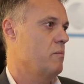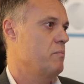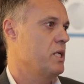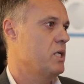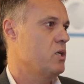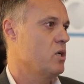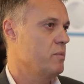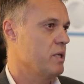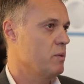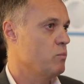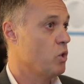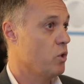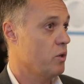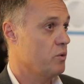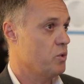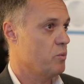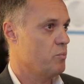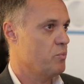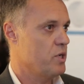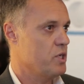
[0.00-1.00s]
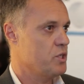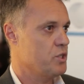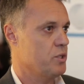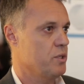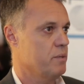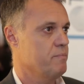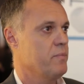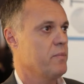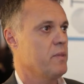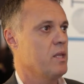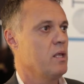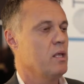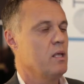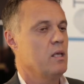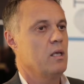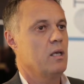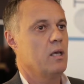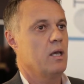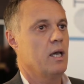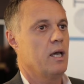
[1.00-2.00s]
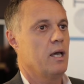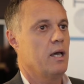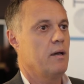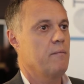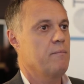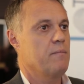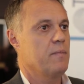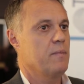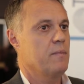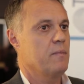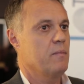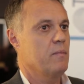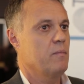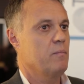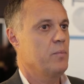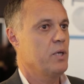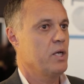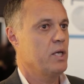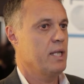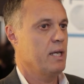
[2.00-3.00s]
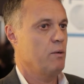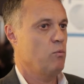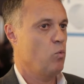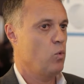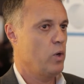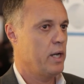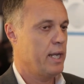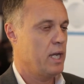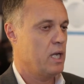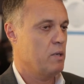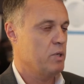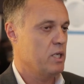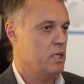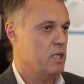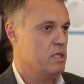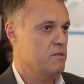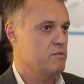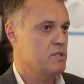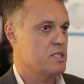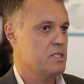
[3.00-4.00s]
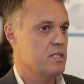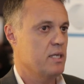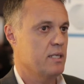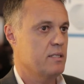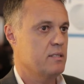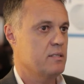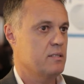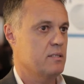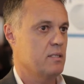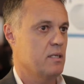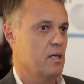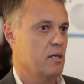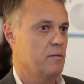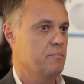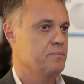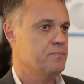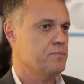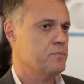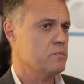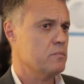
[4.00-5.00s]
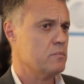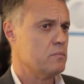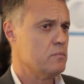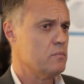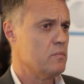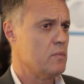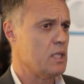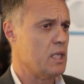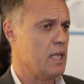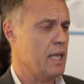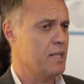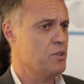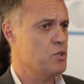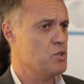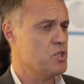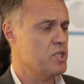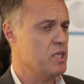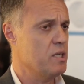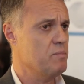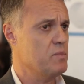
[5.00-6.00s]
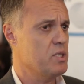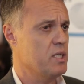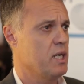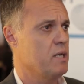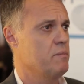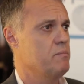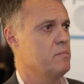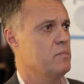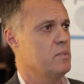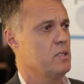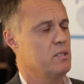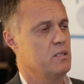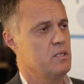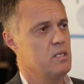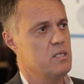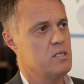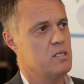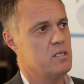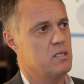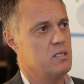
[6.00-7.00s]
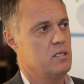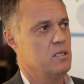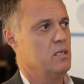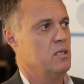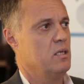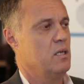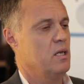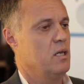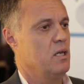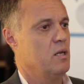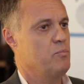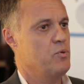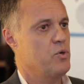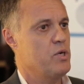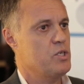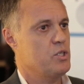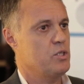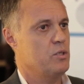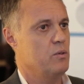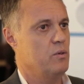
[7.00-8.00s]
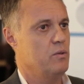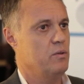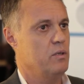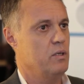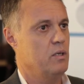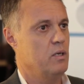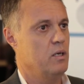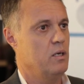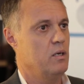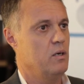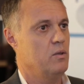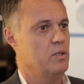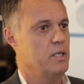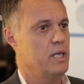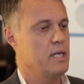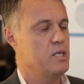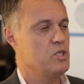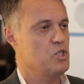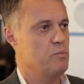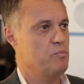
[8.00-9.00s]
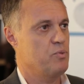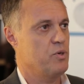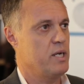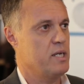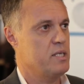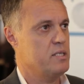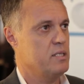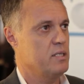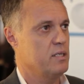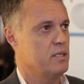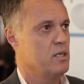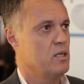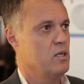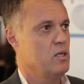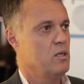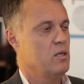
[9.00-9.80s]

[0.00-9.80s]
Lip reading: becoming more under pressure. But what I believe is that at the same time, this pressure on LNG pricing